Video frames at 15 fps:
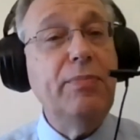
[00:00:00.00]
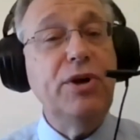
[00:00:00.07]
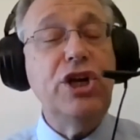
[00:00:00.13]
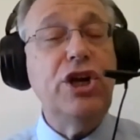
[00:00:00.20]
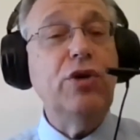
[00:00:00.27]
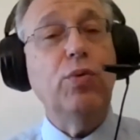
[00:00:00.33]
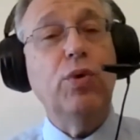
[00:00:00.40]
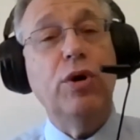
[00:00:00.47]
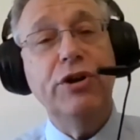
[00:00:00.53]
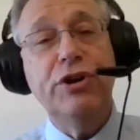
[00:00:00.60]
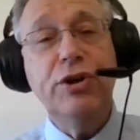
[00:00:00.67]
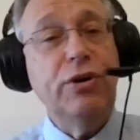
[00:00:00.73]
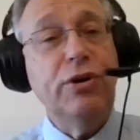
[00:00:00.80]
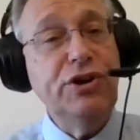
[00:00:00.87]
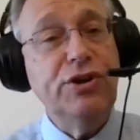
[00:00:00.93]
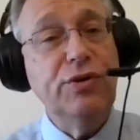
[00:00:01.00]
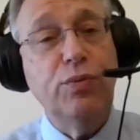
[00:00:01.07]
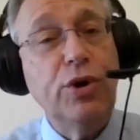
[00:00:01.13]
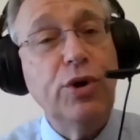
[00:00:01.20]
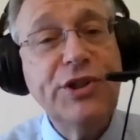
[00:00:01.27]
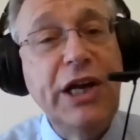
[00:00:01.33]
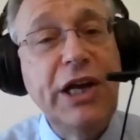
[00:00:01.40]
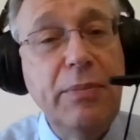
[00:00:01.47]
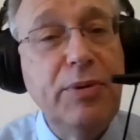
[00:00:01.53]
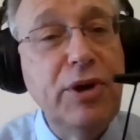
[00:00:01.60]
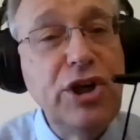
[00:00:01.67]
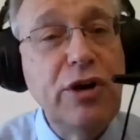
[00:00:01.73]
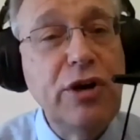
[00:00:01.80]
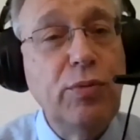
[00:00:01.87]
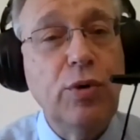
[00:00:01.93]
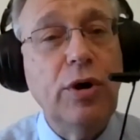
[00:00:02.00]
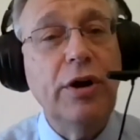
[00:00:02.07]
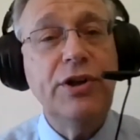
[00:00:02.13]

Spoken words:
you want, you can divorce anybody you want,